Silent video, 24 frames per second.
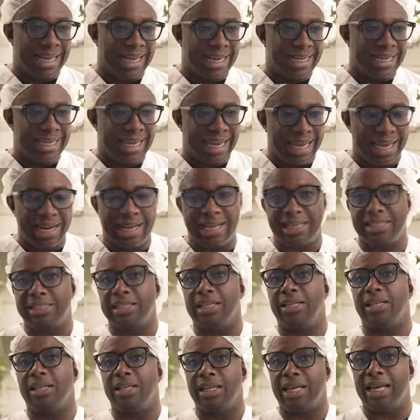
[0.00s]
I cannot
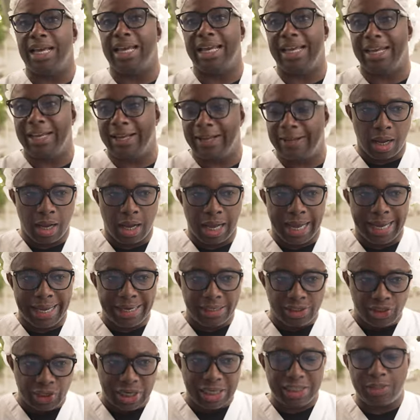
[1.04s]
tell a lie. I
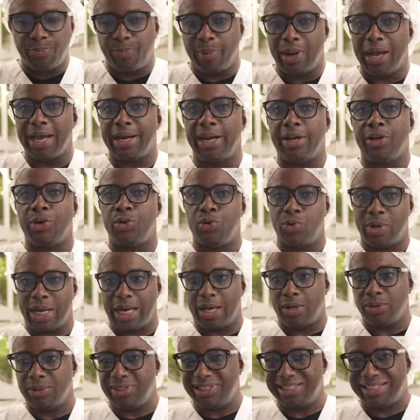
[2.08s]
had just bought a new
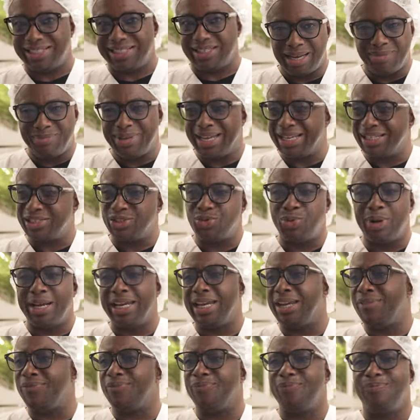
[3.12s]
house. I'm like
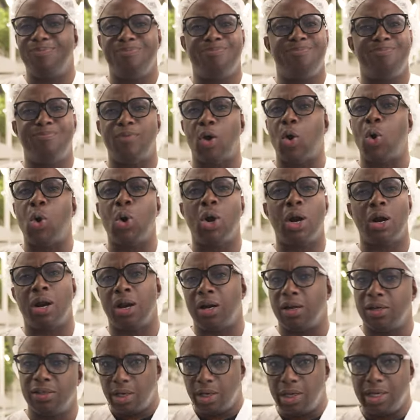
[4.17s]
24
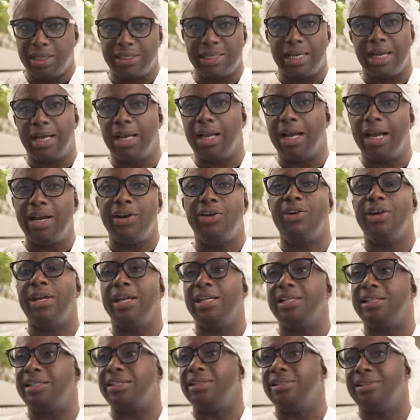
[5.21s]
because a
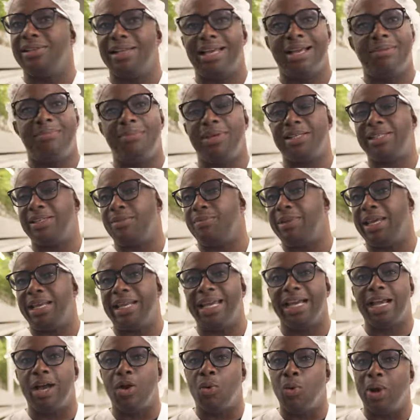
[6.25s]
100, I must have made
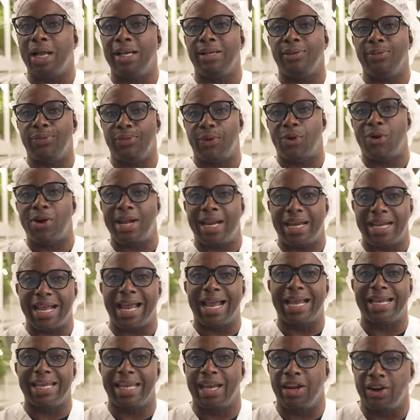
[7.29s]
like a 130
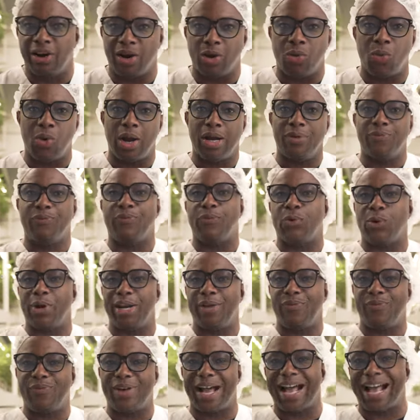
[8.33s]
that year, or
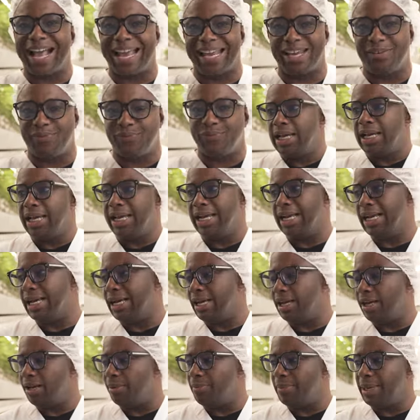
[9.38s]
145.
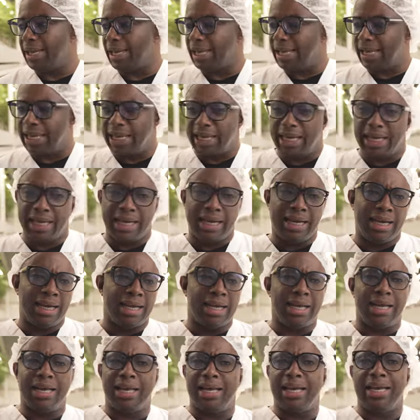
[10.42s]
Um, and
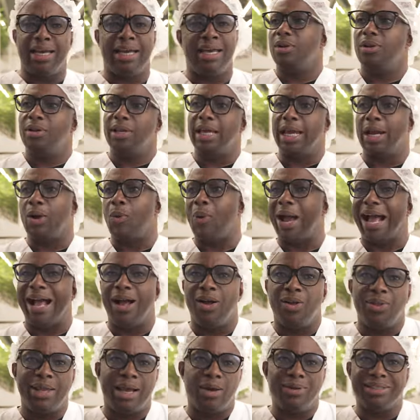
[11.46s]
uh, like
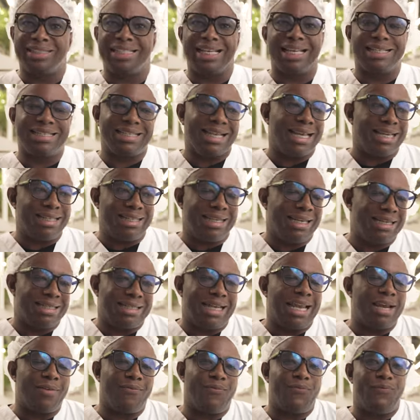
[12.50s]
wow, that was that's like it's
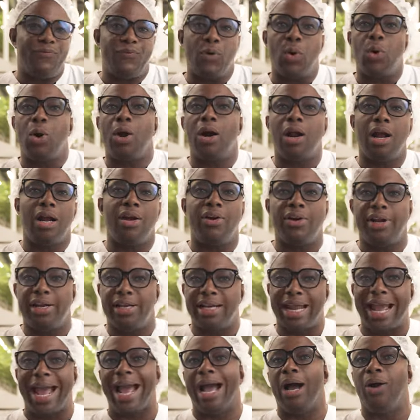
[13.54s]
like 400
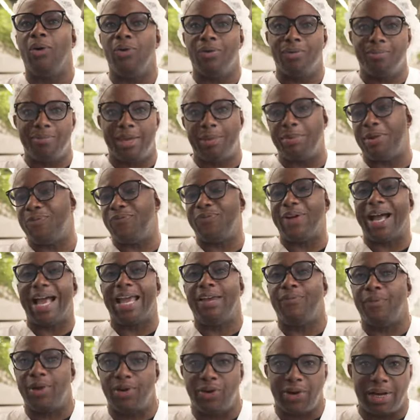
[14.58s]
now, maybe
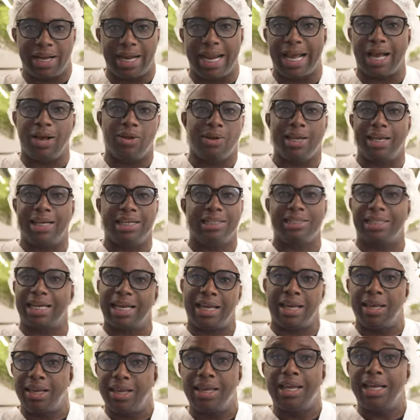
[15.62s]
500 now. Like it's
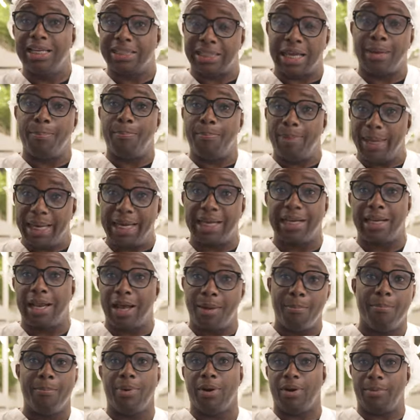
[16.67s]
a it's a big
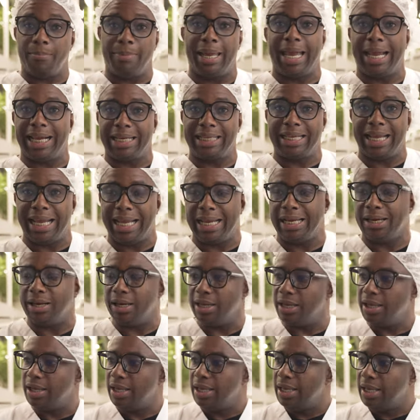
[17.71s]
number. Yeah, then.
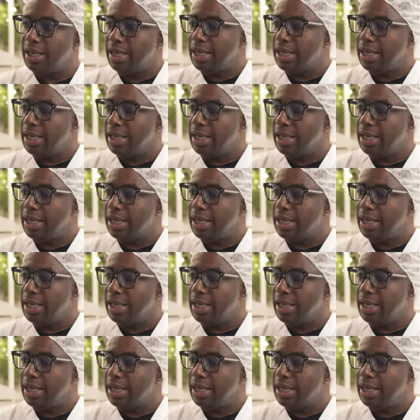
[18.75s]
yeah.